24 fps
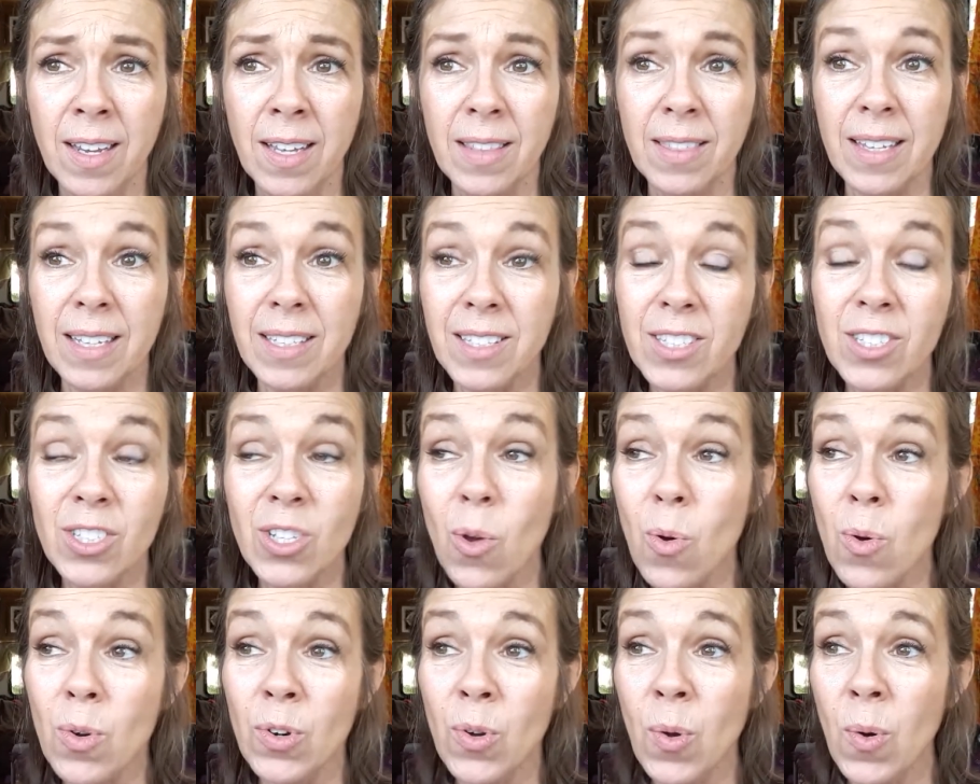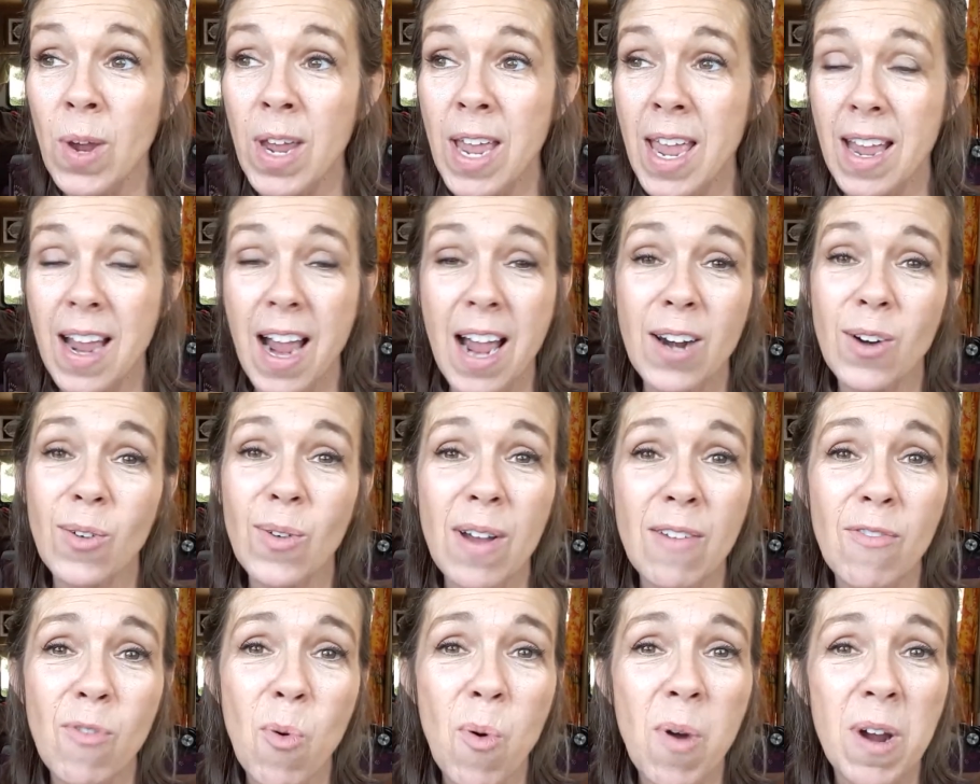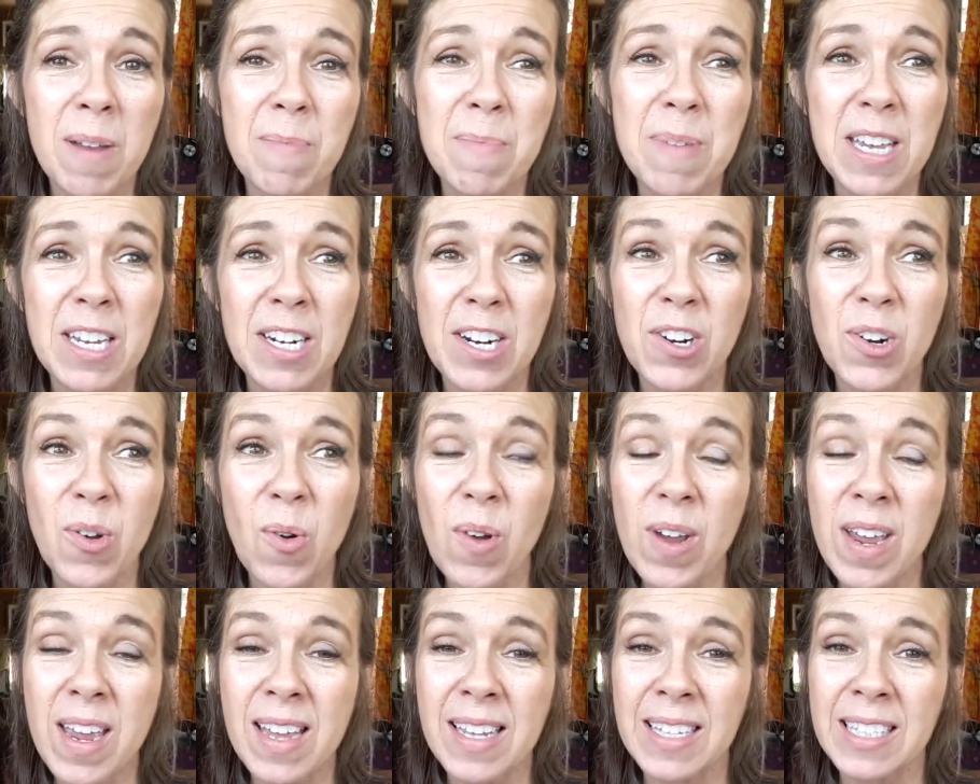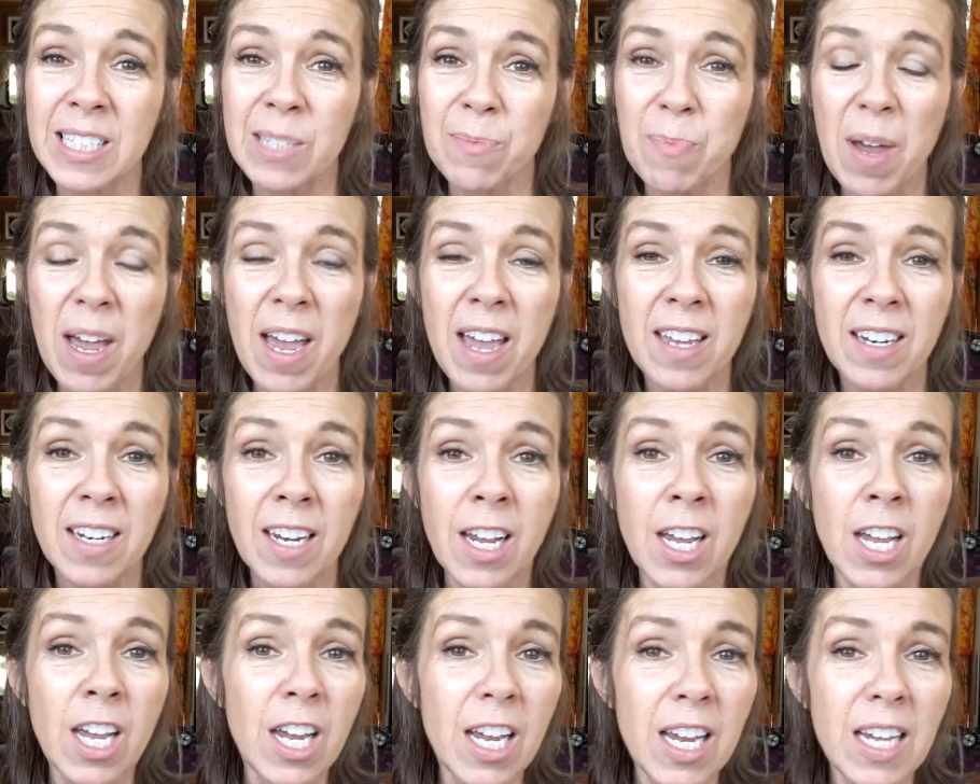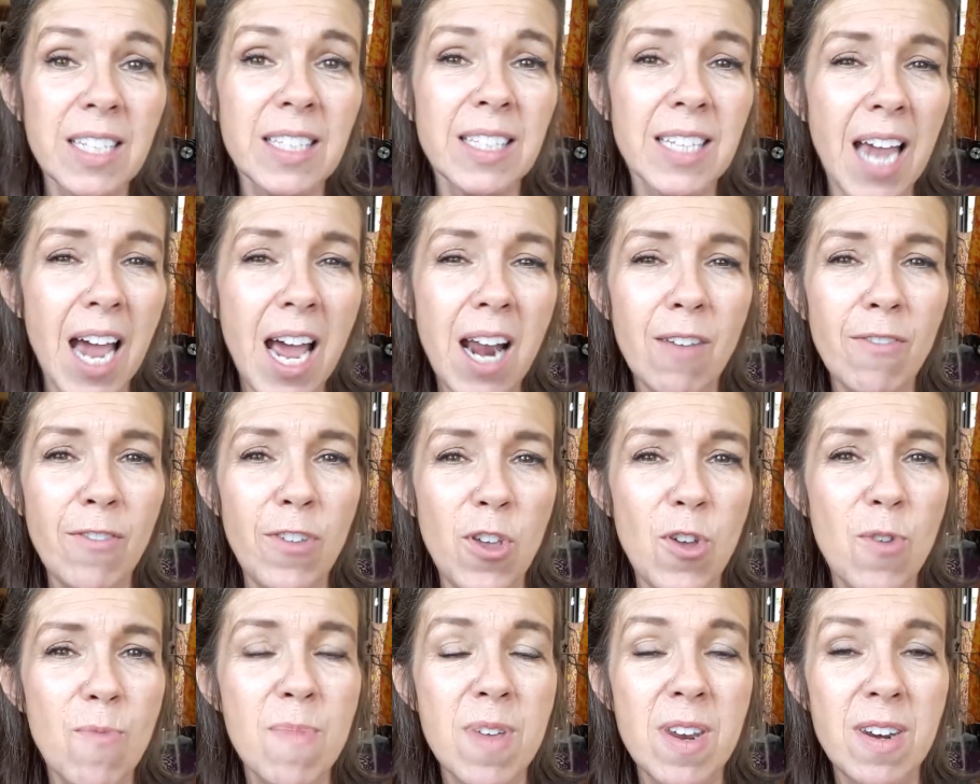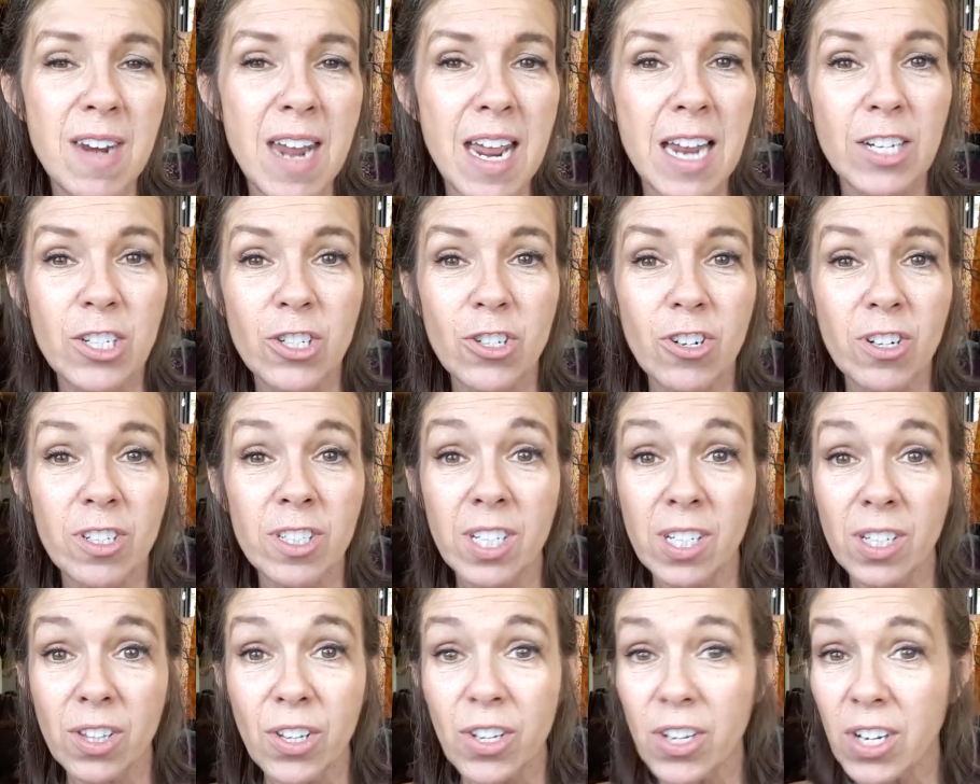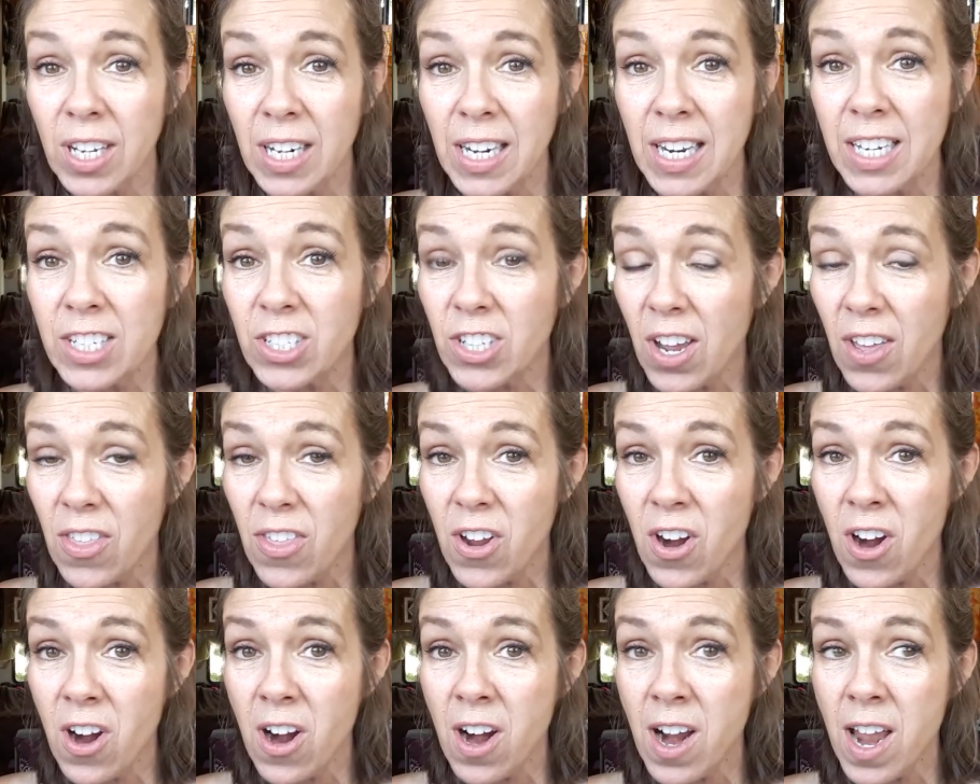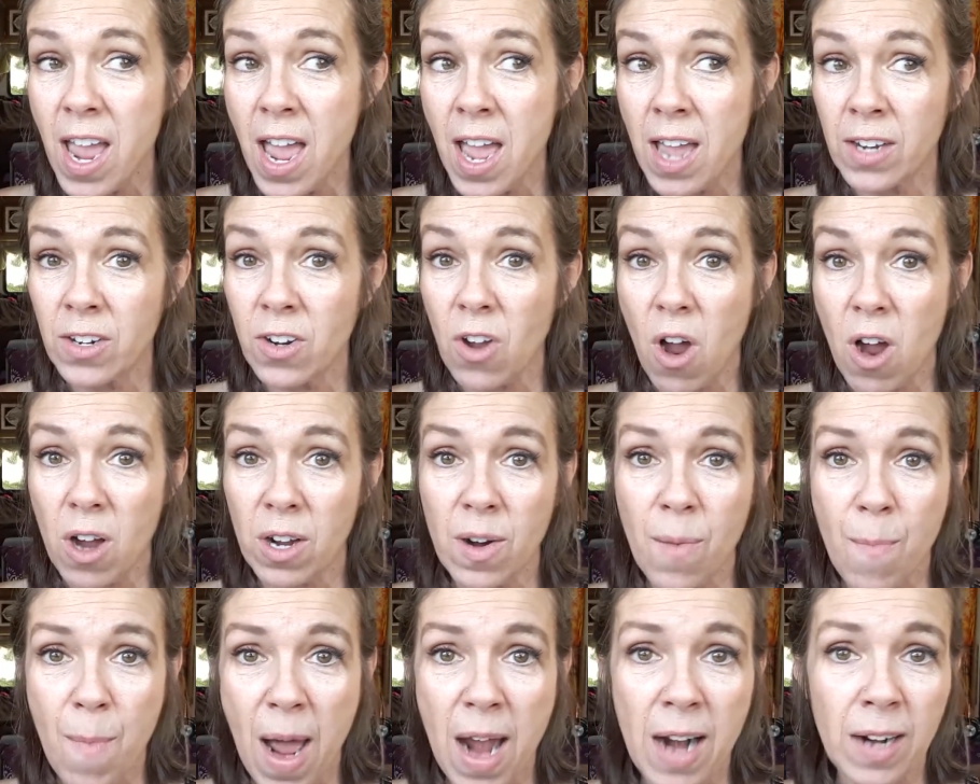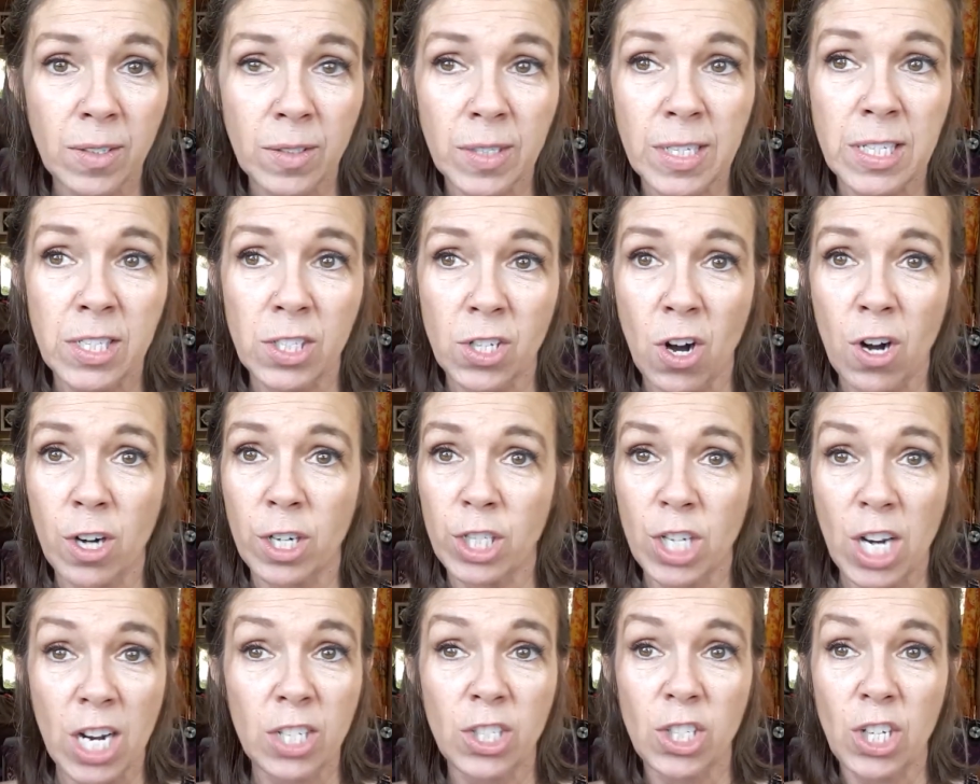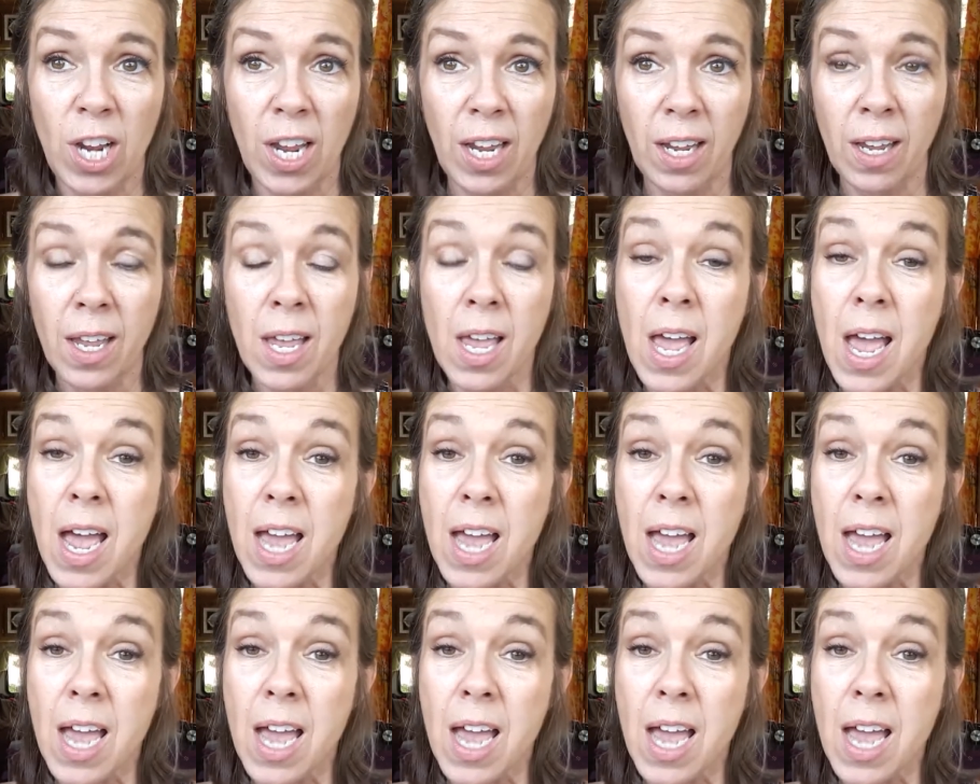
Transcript: That's so annoying. I don't ever want to be an annoyance, but it's kind of human nature to look at each other and automatically start judging.